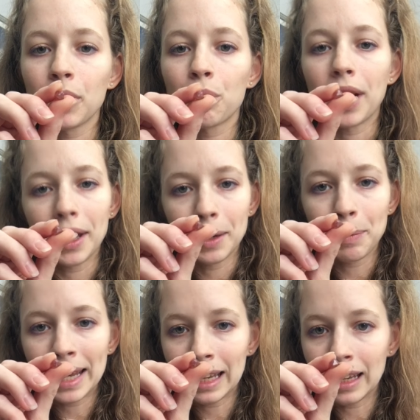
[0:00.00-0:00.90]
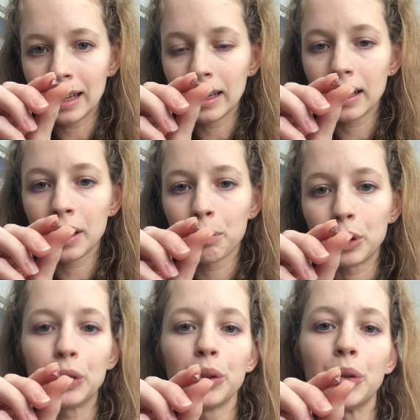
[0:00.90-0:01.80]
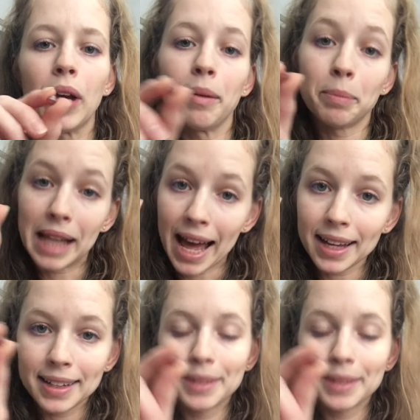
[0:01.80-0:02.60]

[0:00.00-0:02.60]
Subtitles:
red, pink, blue, and black.